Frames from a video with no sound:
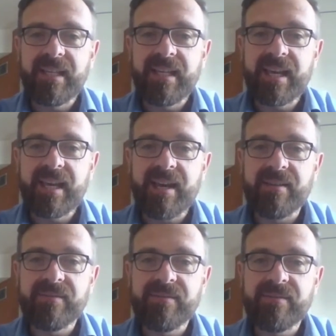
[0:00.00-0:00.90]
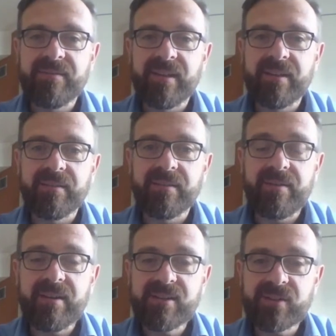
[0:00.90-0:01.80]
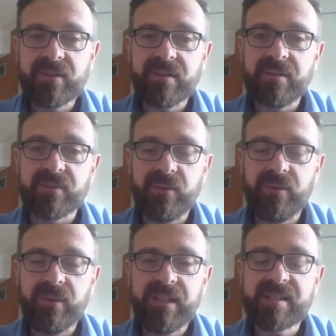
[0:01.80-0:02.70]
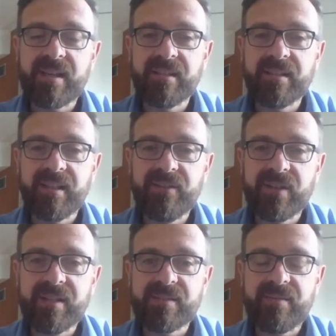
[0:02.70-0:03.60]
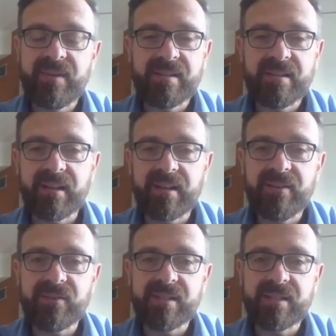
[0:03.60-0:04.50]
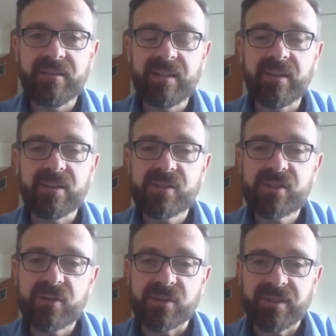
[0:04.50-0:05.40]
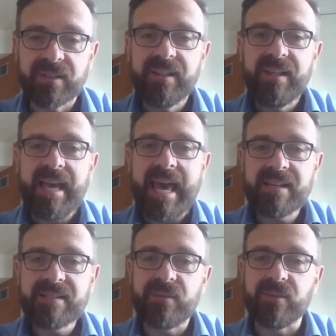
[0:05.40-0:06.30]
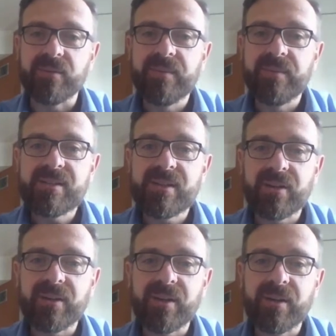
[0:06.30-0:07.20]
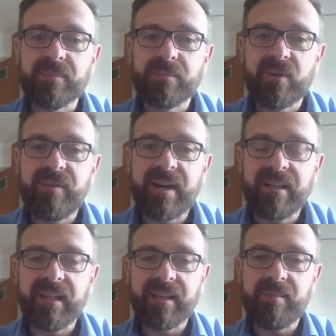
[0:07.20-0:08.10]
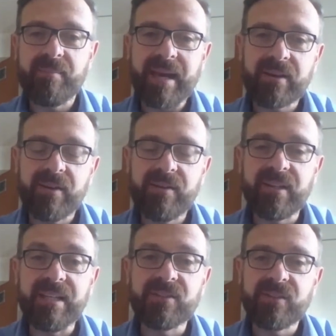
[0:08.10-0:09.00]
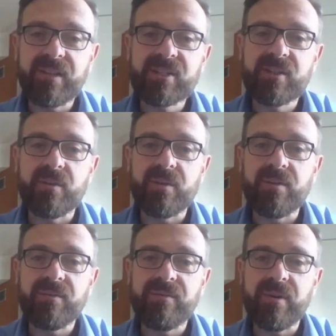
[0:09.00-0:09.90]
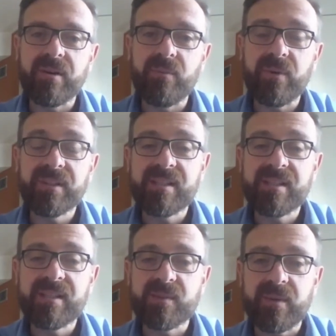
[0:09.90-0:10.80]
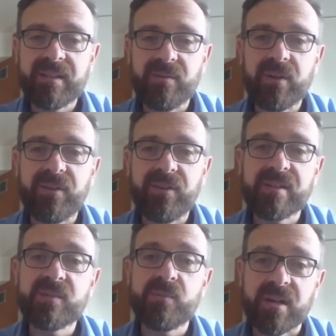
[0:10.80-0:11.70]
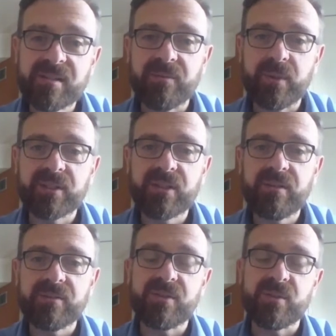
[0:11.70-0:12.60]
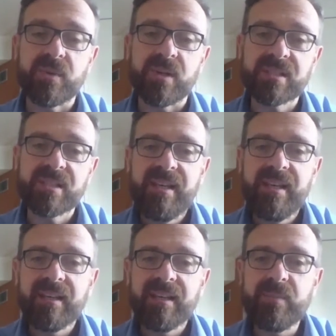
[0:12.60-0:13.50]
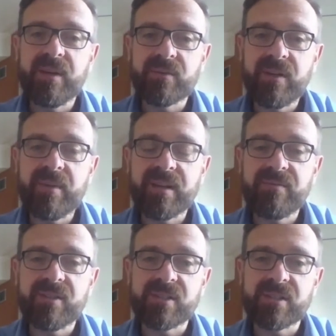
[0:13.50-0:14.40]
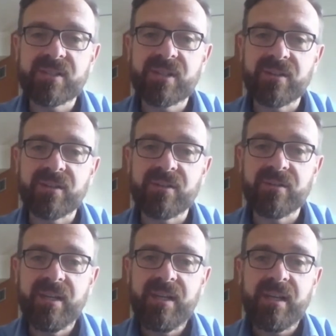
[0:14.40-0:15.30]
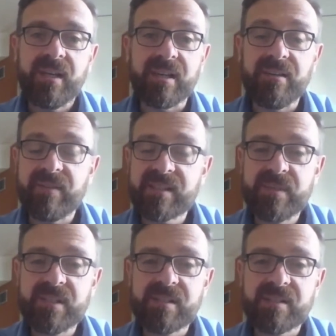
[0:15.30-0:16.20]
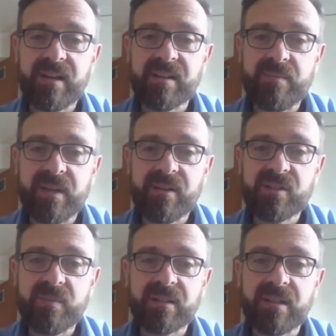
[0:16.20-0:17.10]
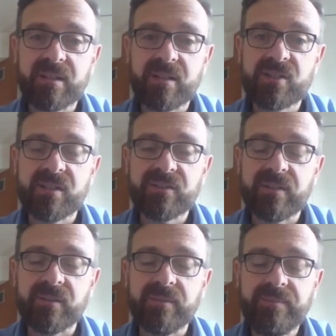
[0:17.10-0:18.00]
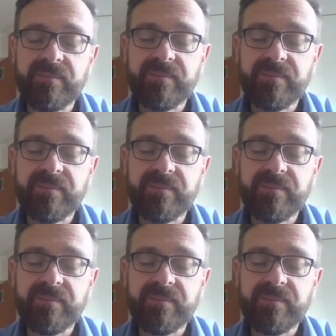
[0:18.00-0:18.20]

they have a very strong role in certain countries, whereas in other countries they're not even understood at all. So providing a background and introduction of what is what and what does what, or what could do what, could be really beneficial to investment as well as management and international travel.